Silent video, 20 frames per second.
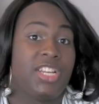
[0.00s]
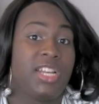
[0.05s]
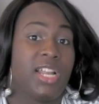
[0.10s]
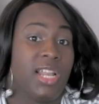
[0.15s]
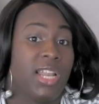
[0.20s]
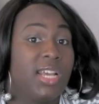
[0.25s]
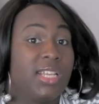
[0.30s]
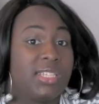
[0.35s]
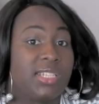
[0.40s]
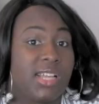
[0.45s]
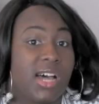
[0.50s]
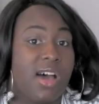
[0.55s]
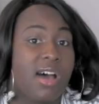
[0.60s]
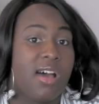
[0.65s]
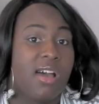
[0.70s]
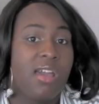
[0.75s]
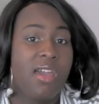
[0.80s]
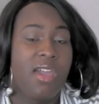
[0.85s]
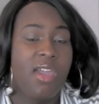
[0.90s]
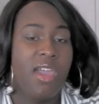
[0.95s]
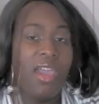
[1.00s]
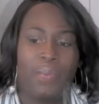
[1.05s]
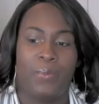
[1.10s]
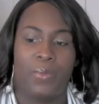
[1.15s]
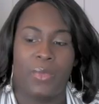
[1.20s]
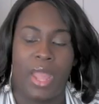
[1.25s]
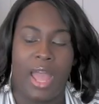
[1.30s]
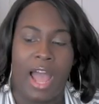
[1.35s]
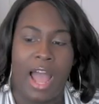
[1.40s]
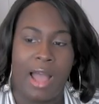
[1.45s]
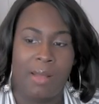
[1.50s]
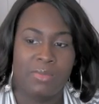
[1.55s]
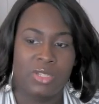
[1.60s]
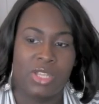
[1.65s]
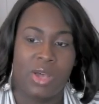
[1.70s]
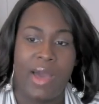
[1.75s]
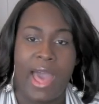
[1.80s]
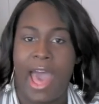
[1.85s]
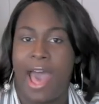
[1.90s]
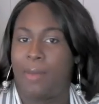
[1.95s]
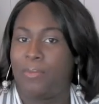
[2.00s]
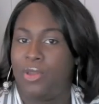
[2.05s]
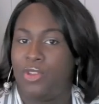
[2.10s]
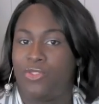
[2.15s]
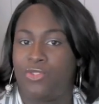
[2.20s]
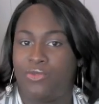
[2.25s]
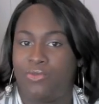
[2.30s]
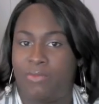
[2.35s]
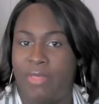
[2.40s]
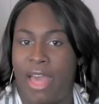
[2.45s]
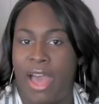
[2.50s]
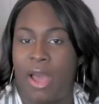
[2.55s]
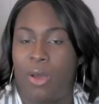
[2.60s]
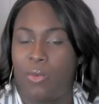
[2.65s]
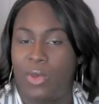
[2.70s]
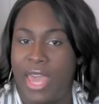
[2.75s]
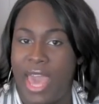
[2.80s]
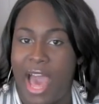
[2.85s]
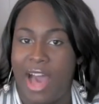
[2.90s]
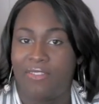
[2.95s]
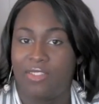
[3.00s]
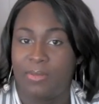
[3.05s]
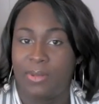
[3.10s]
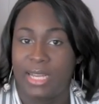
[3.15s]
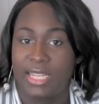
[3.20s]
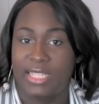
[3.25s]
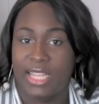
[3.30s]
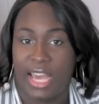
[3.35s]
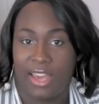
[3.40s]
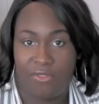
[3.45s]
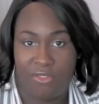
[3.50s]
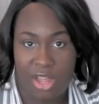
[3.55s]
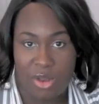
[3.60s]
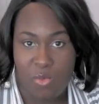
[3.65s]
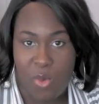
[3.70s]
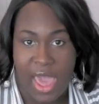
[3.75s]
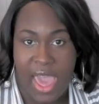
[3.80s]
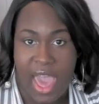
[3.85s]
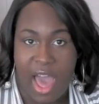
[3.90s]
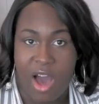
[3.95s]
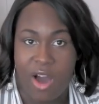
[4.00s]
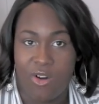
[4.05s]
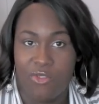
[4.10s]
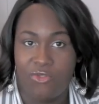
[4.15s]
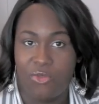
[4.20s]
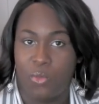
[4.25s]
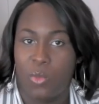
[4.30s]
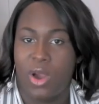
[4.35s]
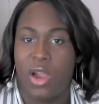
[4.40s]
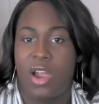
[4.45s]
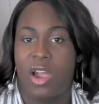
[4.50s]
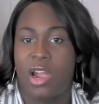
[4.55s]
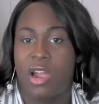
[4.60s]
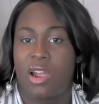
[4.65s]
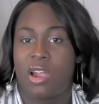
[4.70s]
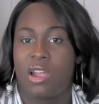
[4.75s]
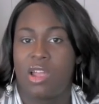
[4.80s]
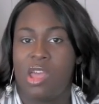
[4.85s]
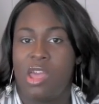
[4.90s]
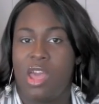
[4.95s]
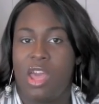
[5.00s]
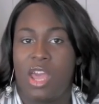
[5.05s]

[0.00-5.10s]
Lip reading: Nalissa. I'm so happy that we have a place like Fenway Health where